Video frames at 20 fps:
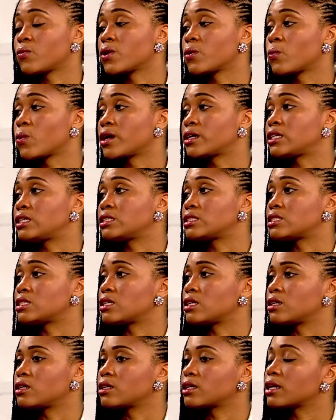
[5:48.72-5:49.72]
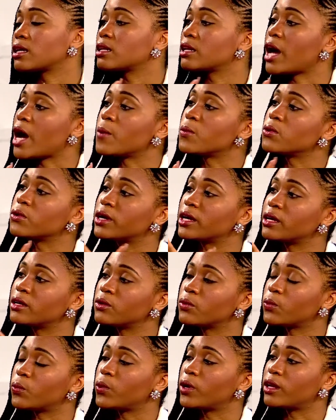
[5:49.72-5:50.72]
We're working to collaborate
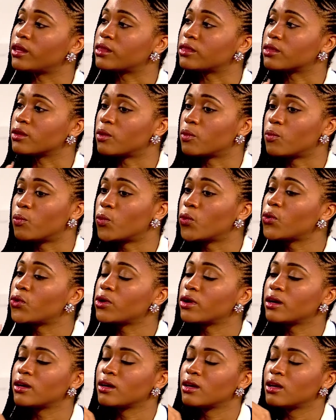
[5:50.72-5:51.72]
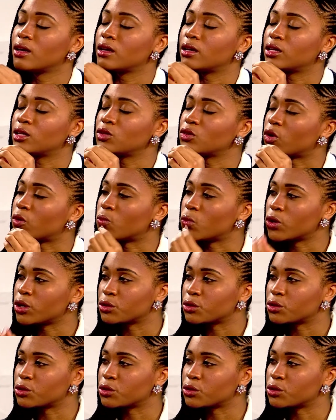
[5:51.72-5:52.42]
with more, more